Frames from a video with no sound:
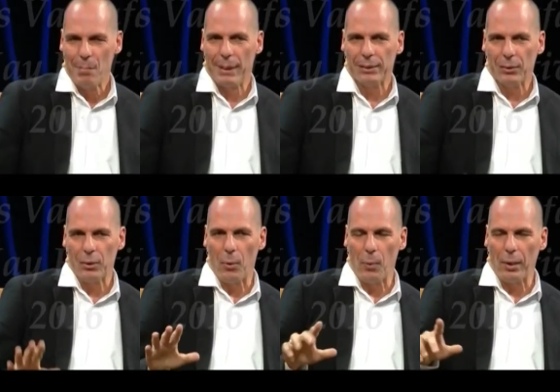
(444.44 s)
but
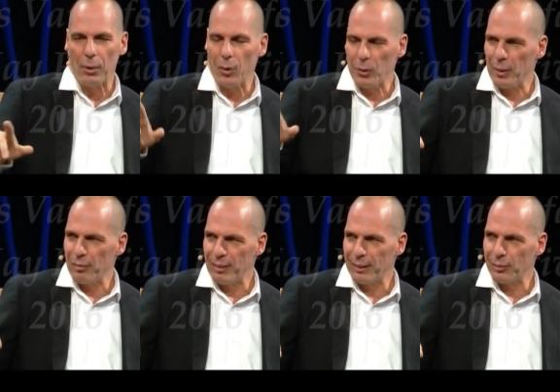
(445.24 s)
no, uh, you, are
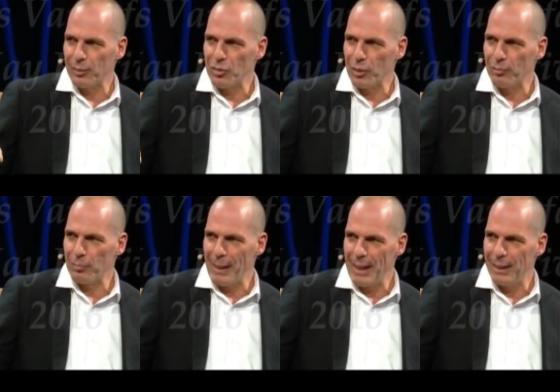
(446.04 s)
referring to the story to
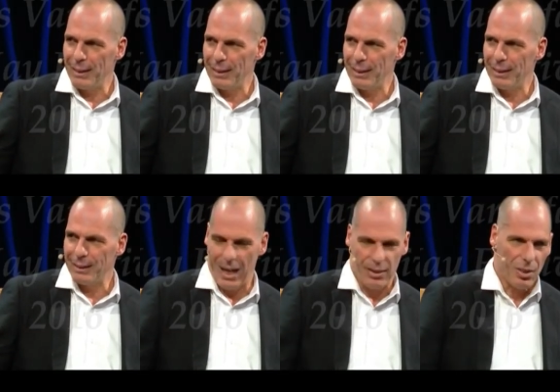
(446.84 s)
of the my, radio.
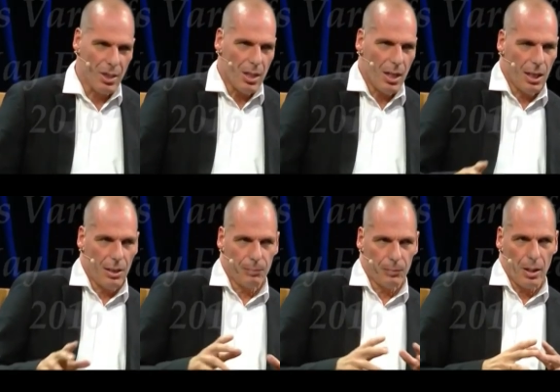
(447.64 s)
Yes. yes.
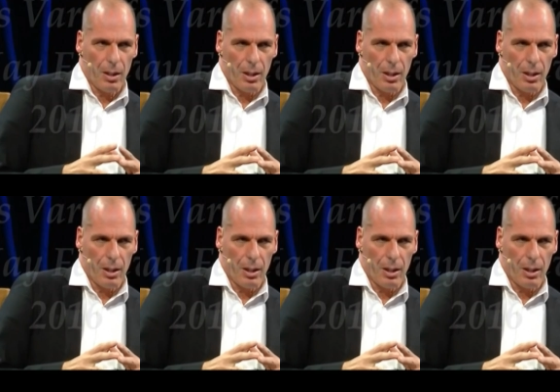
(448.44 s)
Um,